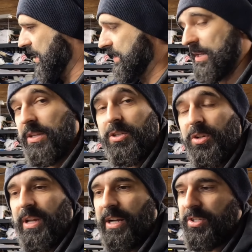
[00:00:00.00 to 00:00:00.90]
as an
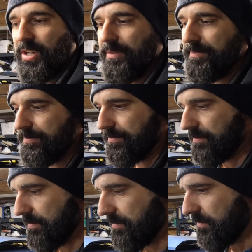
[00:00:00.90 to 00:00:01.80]
introduction.
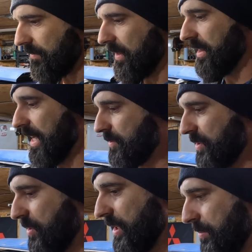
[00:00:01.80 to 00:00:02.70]
That's what I'm